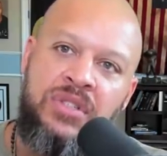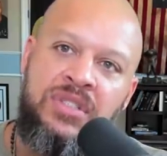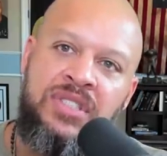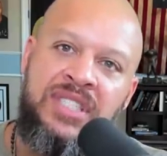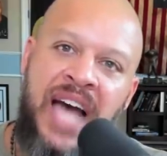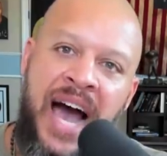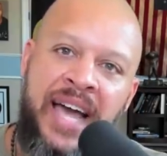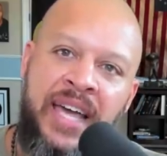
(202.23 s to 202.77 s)

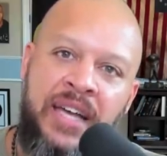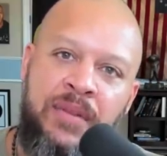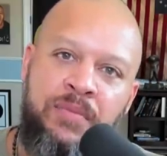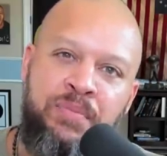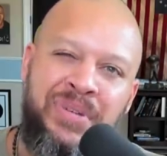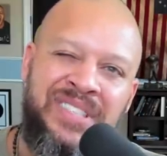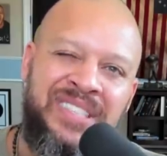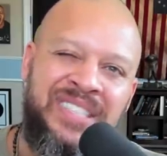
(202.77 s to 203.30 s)

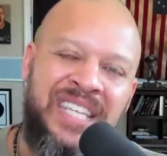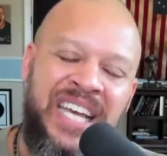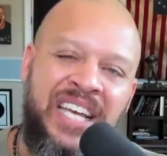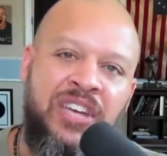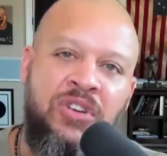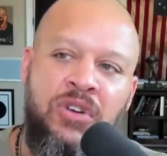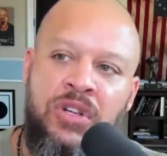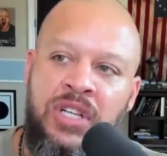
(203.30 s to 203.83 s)
diet,
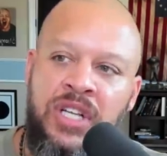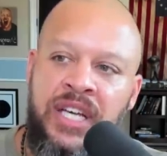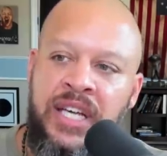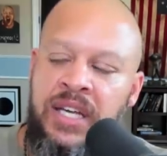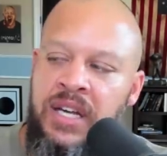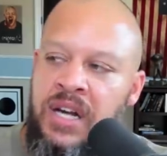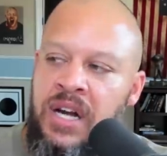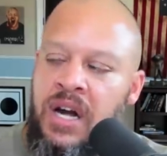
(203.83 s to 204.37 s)
particularly
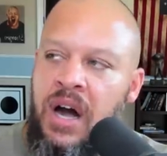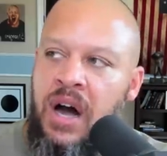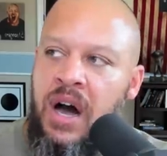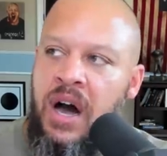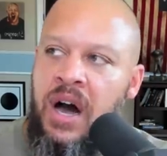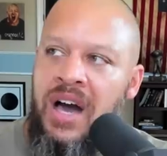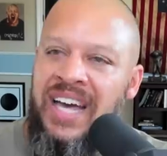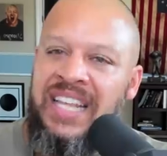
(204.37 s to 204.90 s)

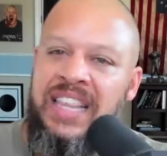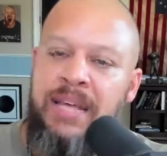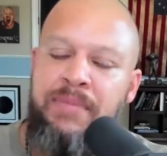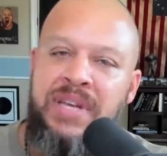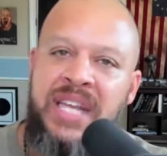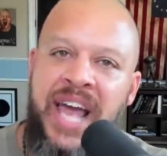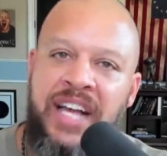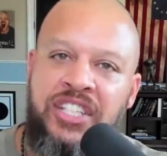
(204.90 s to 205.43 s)
uh,
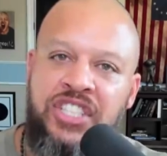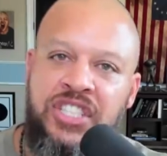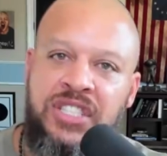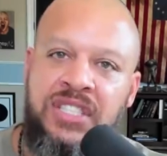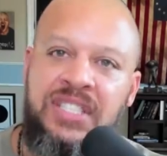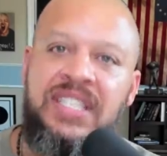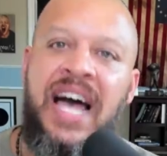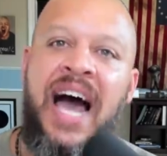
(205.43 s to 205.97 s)

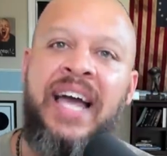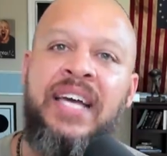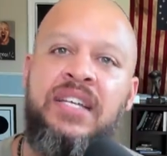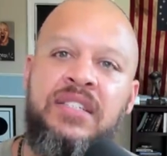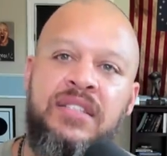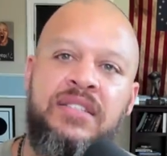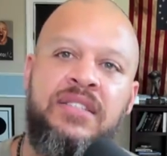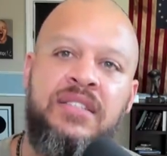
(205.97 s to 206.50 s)
elimination
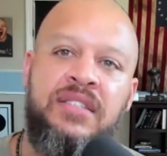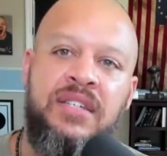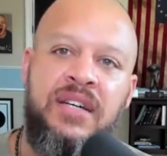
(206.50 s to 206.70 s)
diets,